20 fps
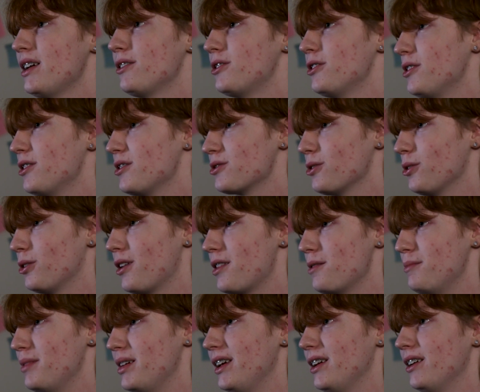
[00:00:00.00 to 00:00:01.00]
or 2 years older
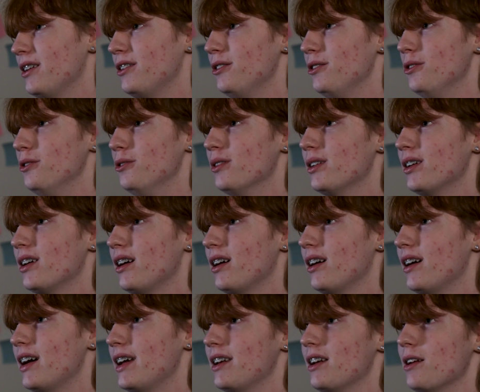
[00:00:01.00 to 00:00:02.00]
than me who
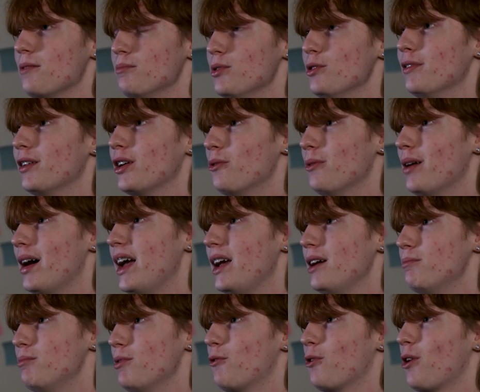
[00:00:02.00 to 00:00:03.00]
ended up moving
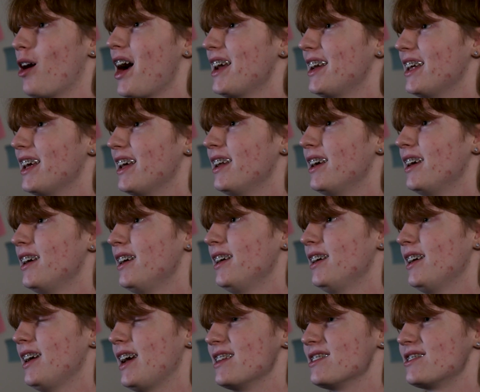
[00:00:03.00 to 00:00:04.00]
away before I did,
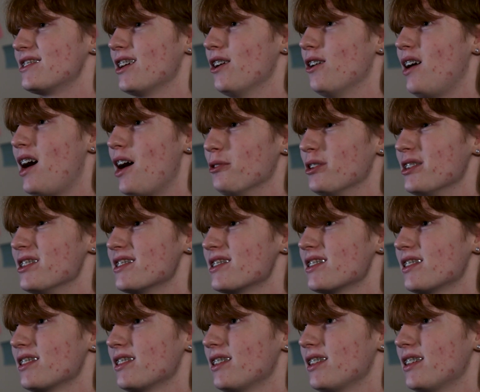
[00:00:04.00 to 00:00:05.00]
and so I
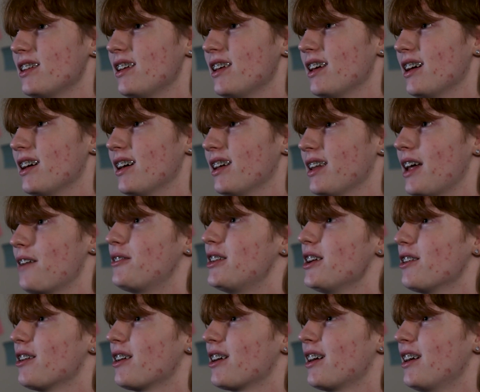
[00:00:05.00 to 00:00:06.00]
was left
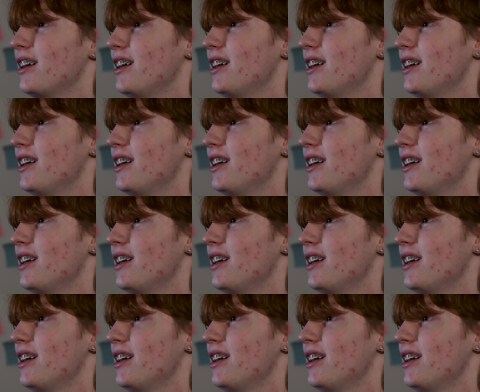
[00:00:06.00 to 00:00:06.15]
here